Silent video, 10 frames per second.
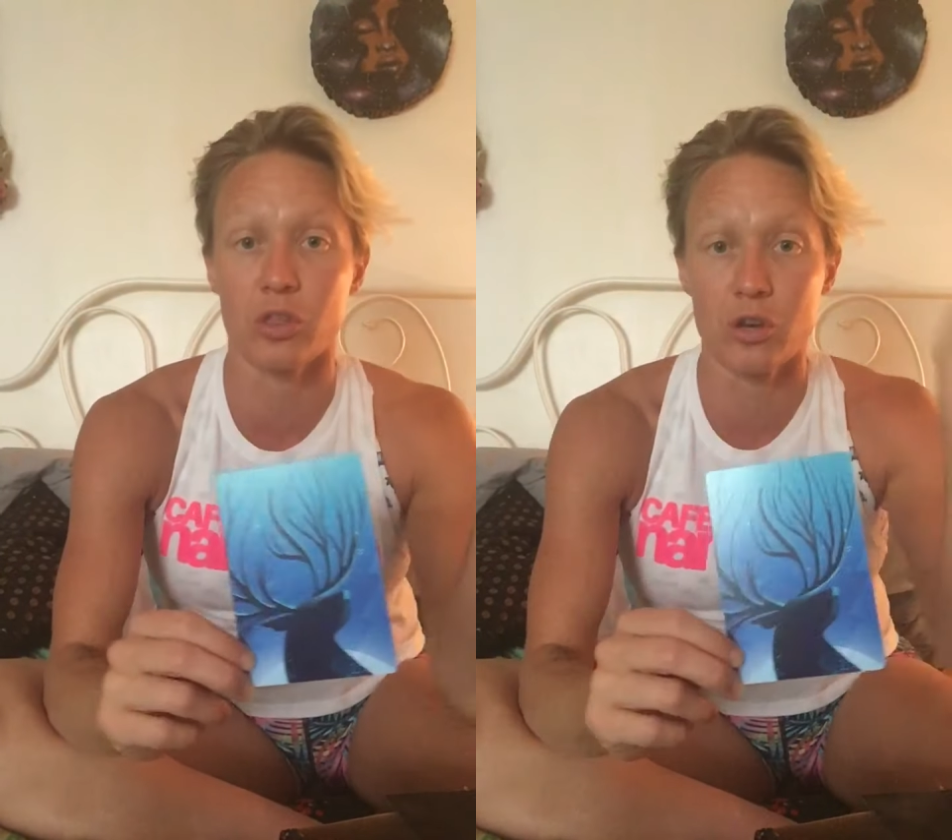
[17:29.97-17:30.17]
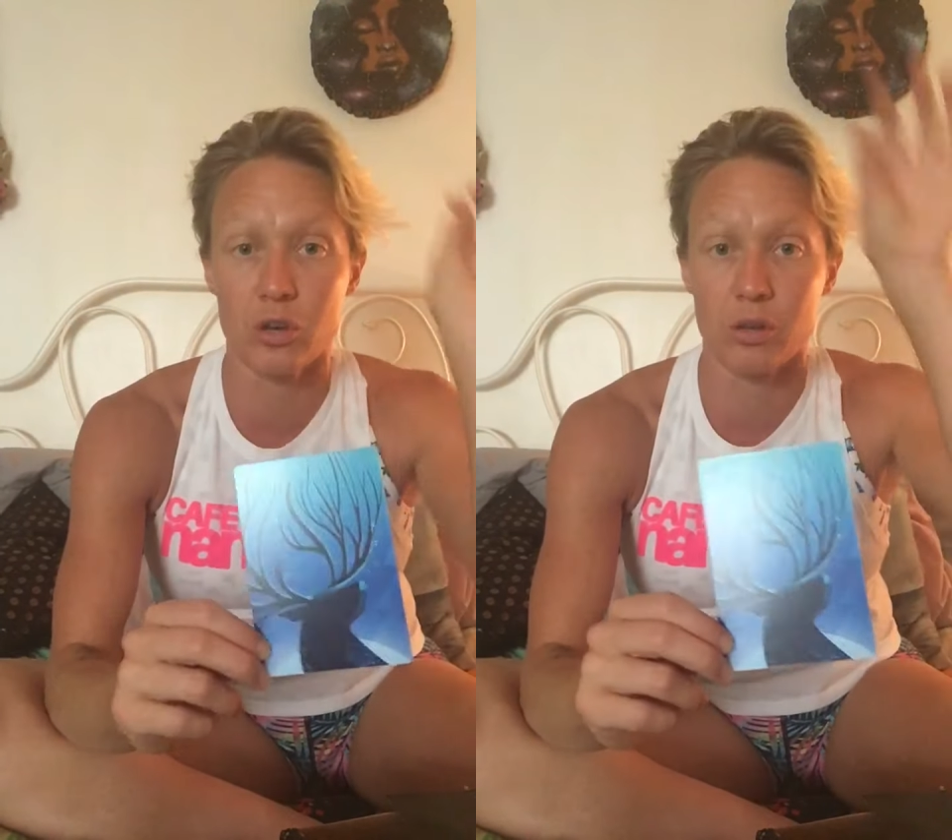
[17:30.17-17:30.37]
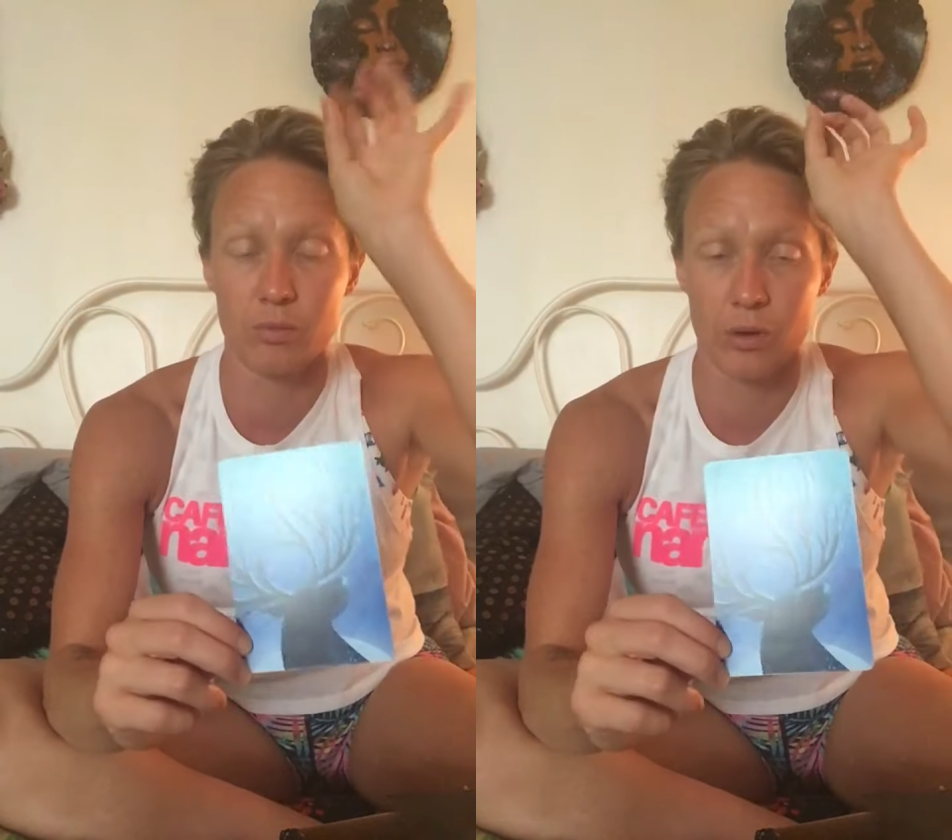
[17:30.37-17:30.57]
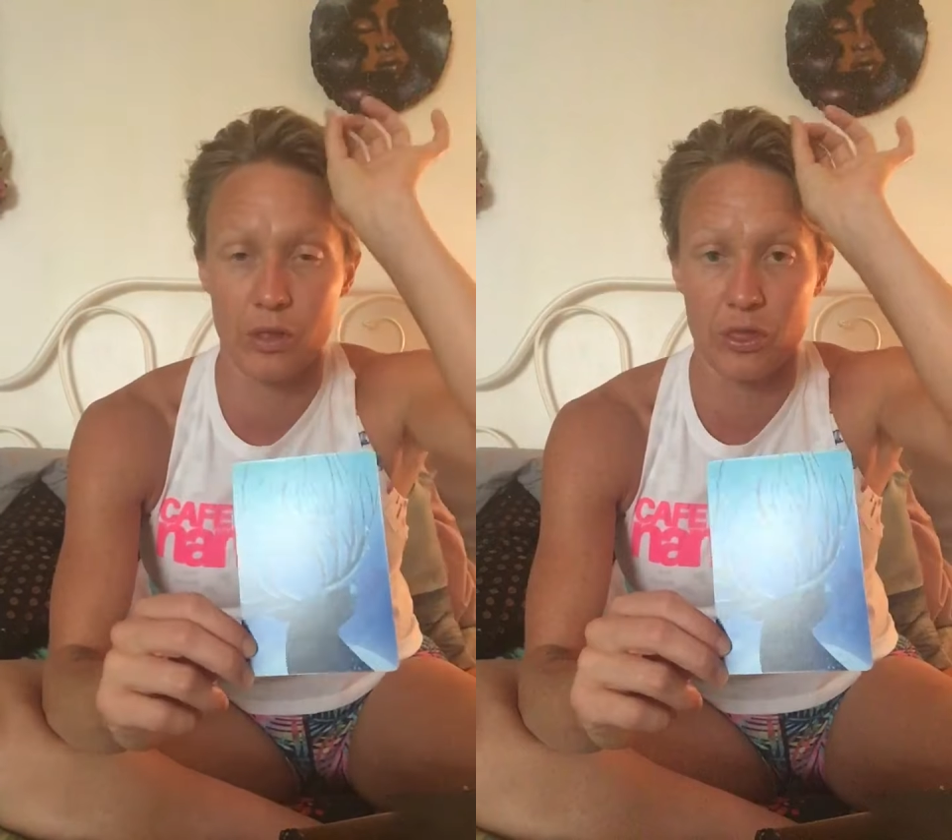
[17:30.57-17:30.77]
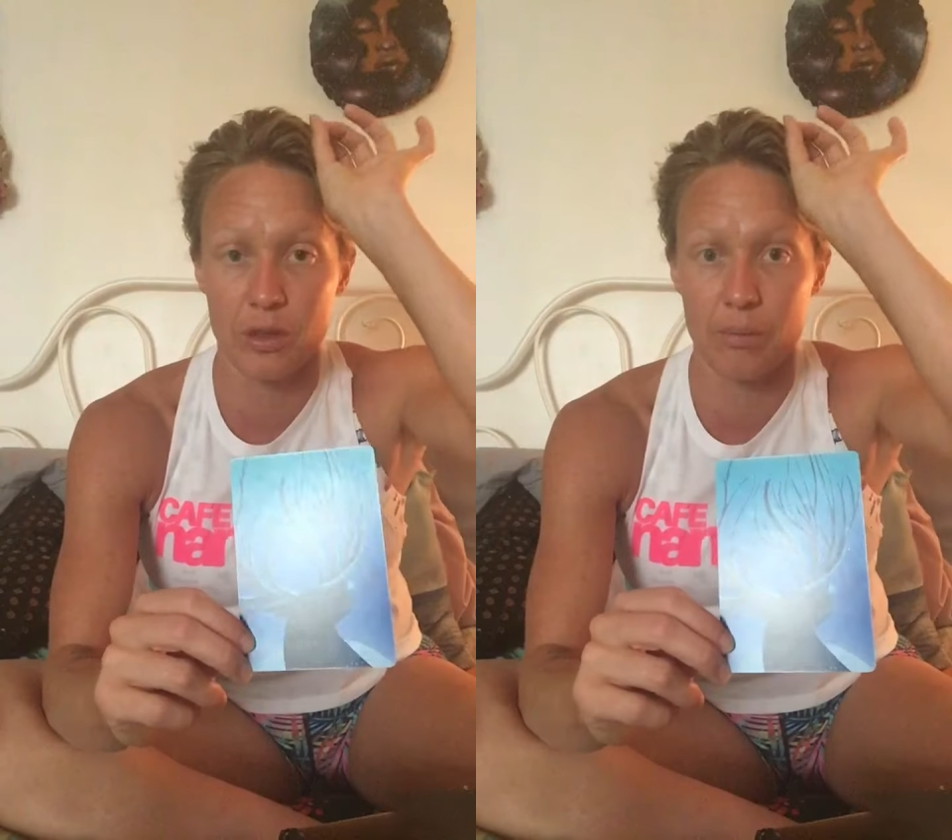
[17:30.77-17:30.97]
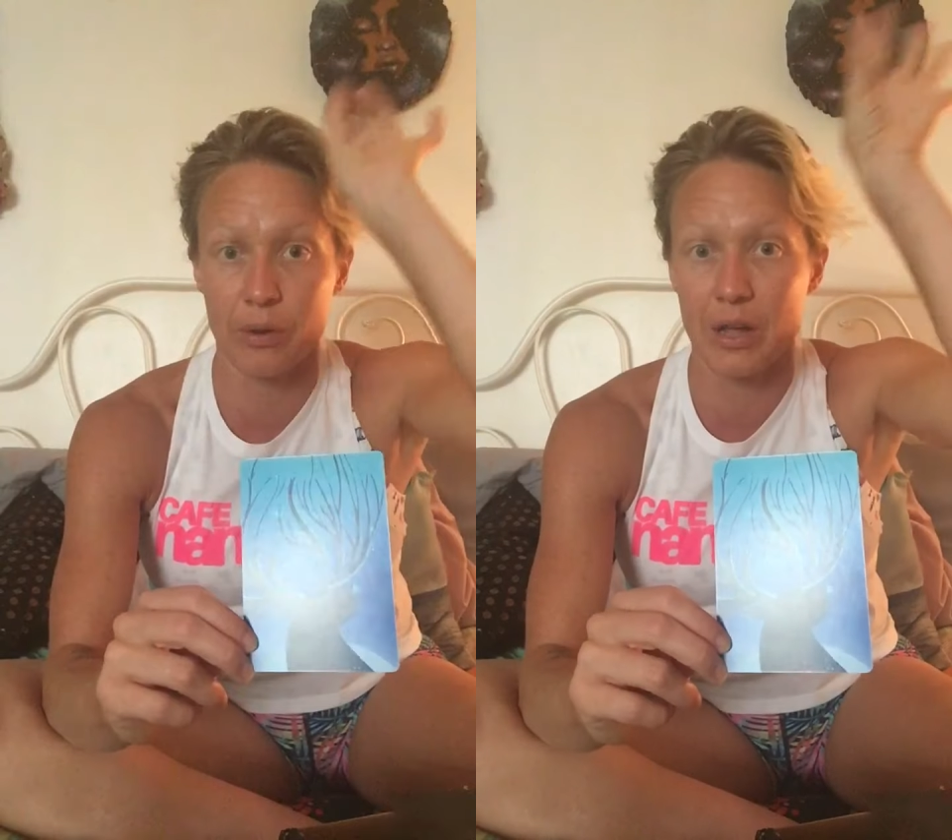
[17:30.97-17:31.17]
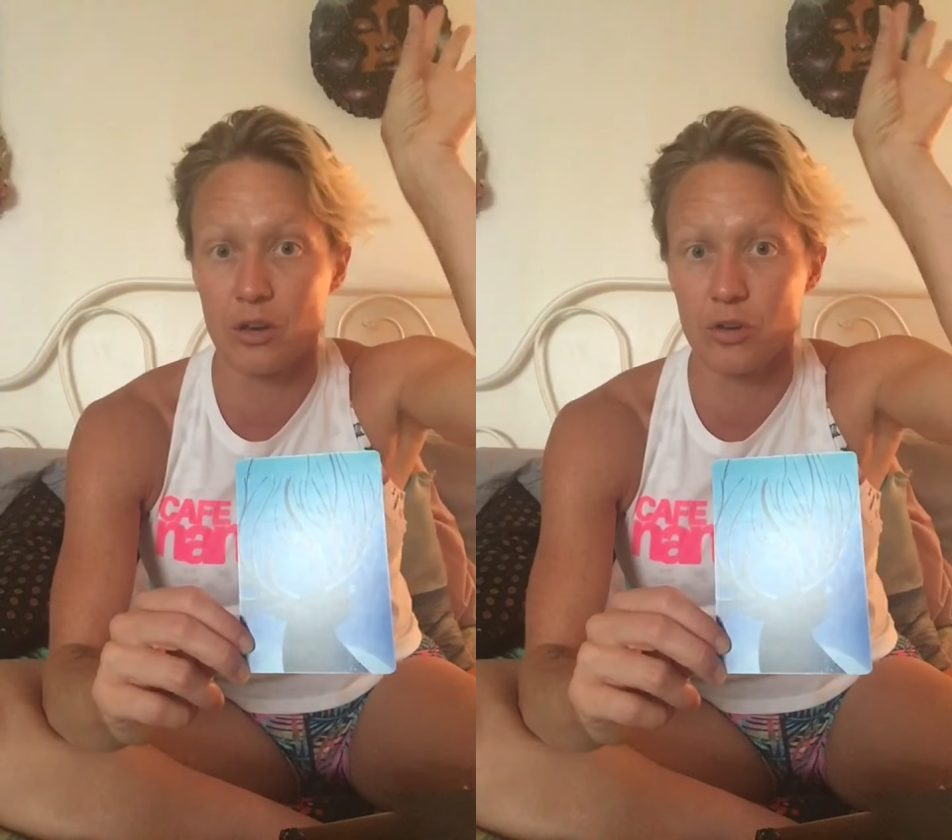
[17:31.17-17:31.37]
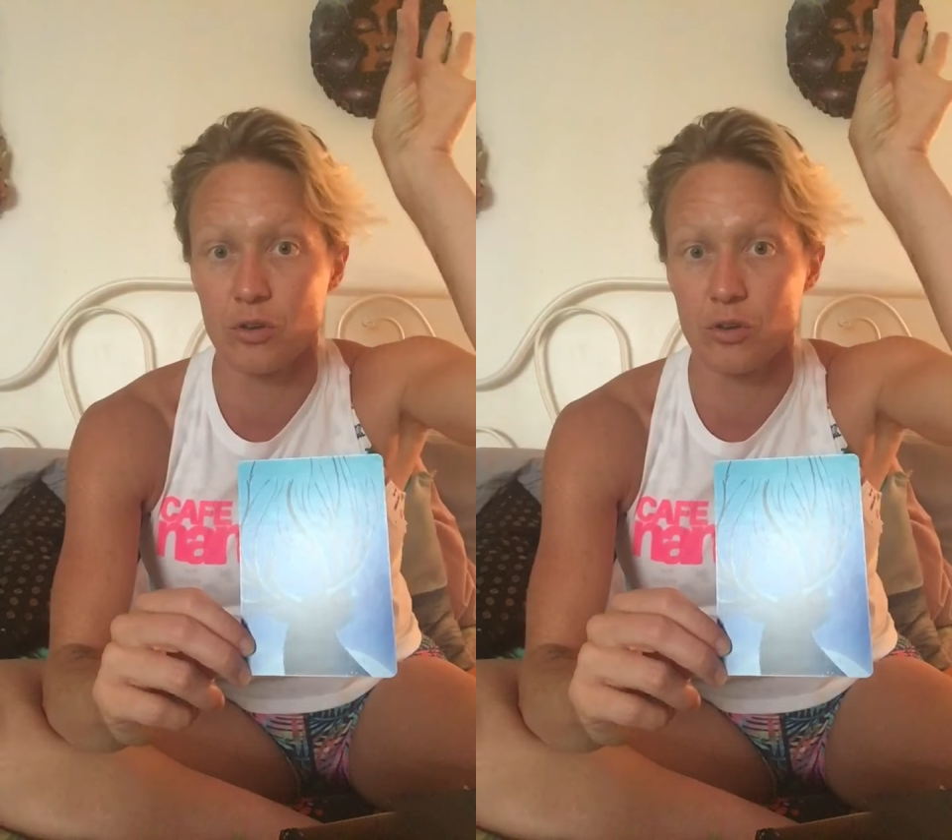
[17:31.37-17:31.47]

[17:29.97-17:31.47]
the brand new